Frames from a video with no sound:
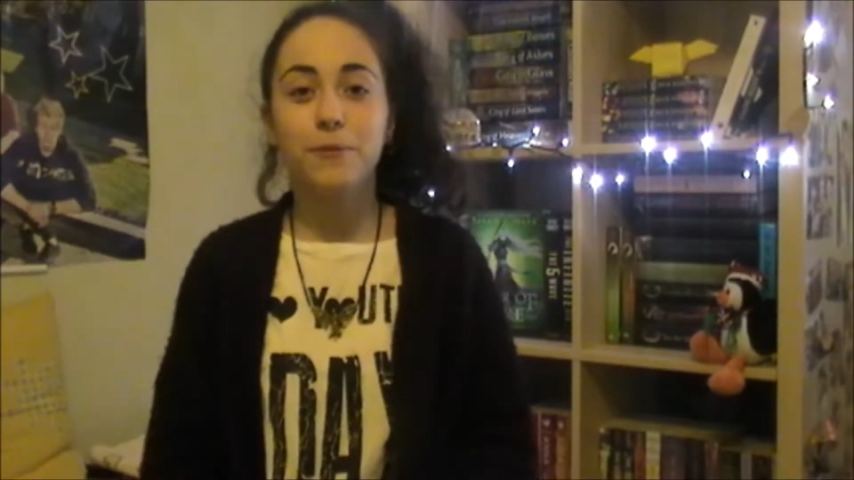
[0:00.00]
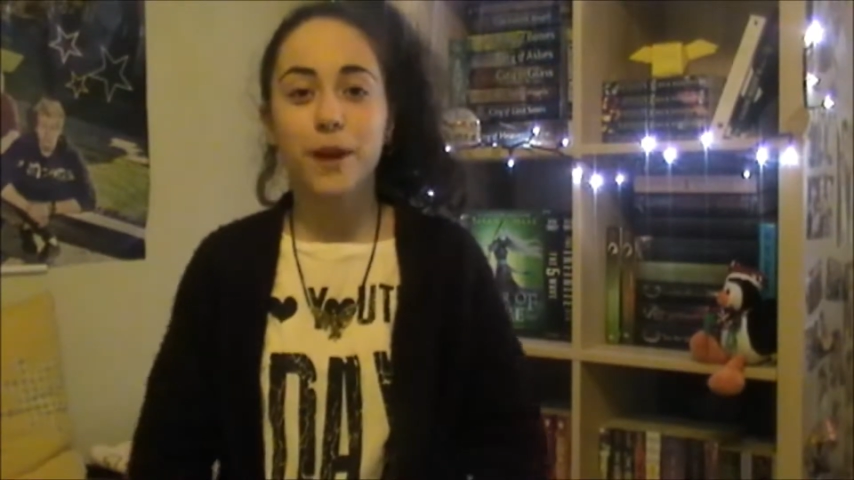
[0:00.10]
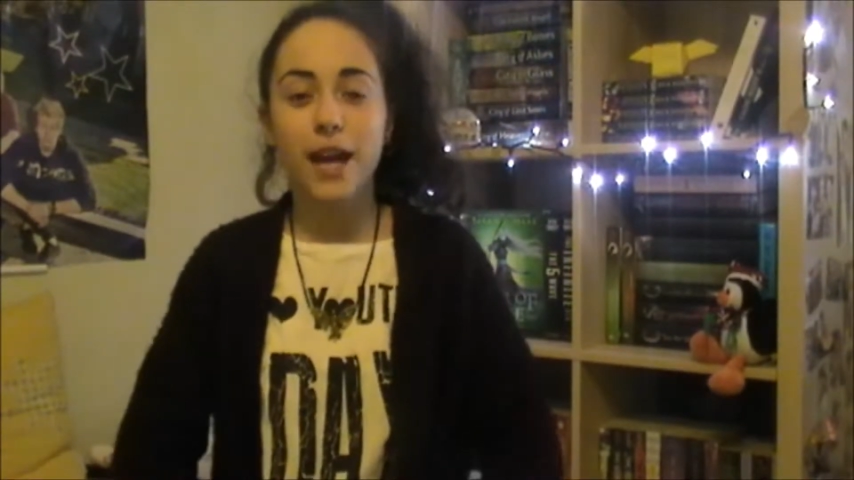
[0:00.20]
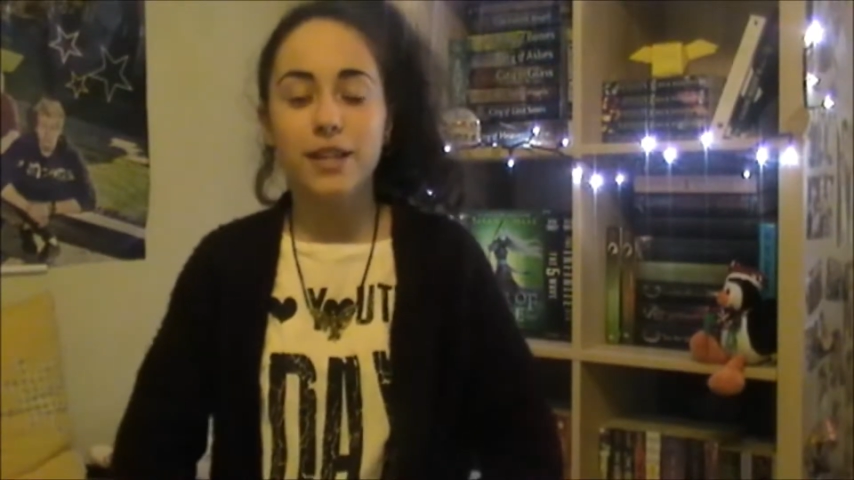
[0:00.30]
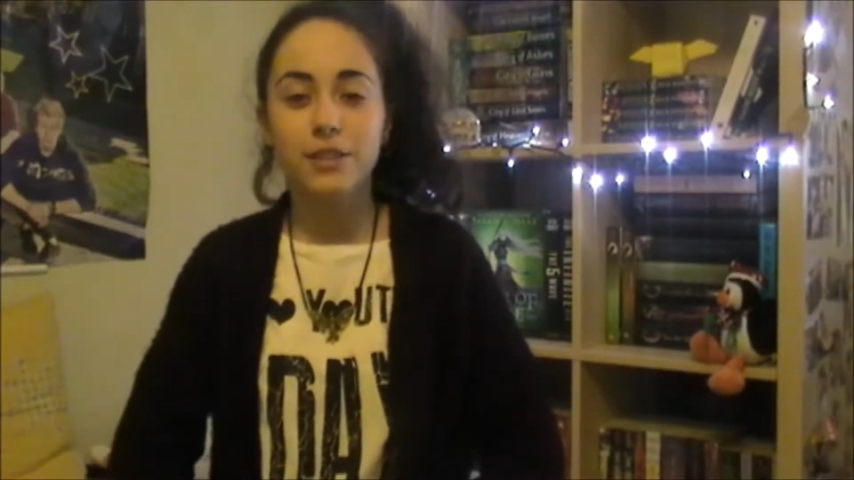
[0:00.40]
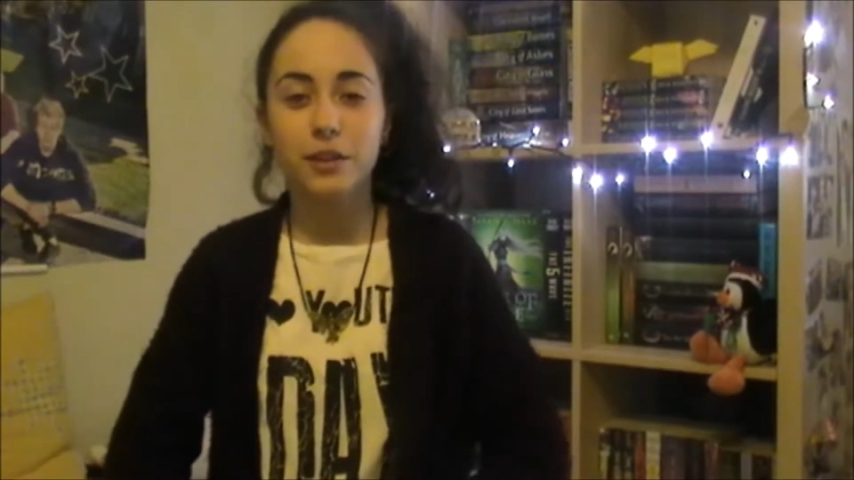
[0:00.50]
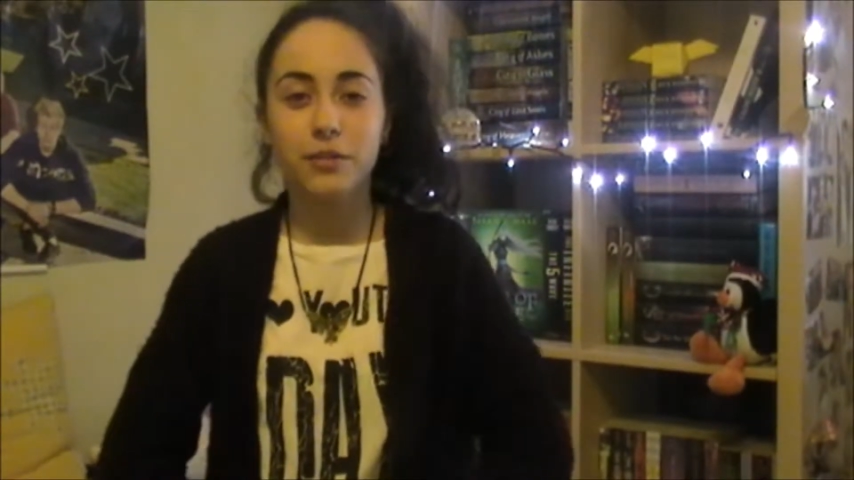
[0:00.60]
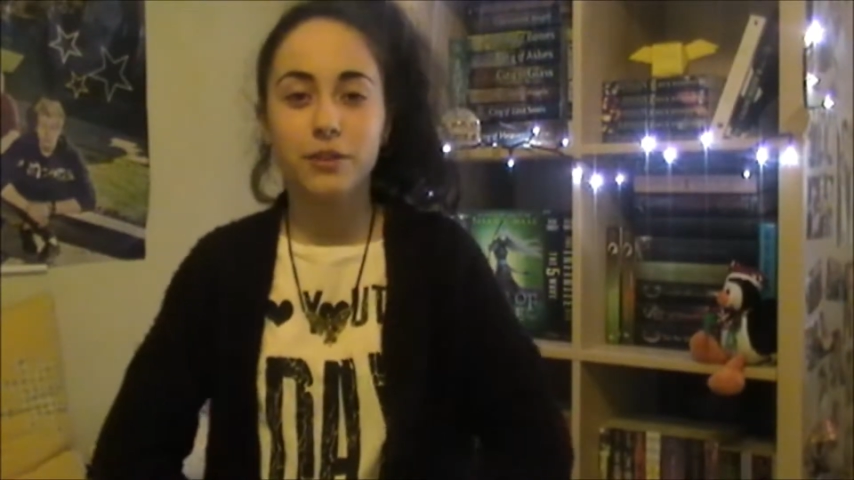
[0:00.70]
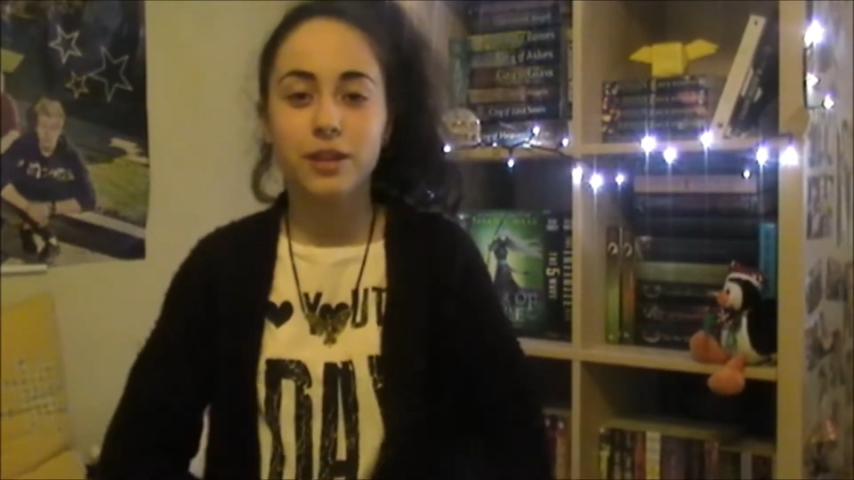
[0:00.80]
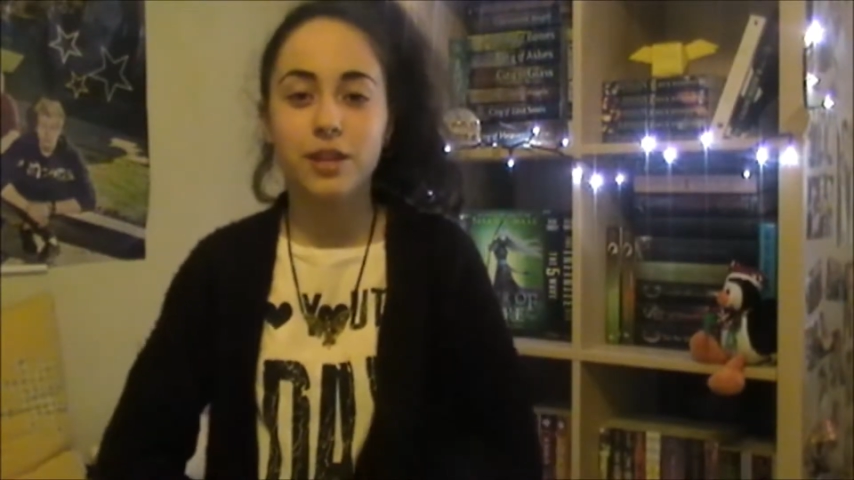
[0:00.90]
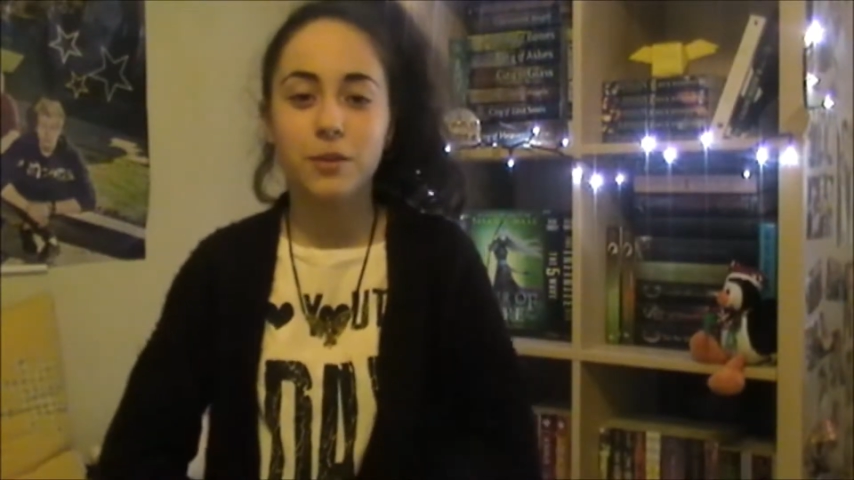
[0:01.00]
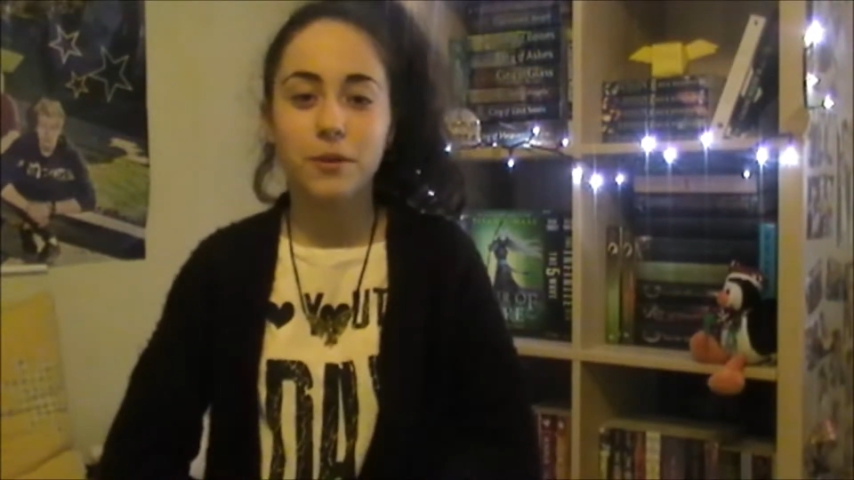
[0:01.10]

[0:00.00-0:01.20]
friend over in the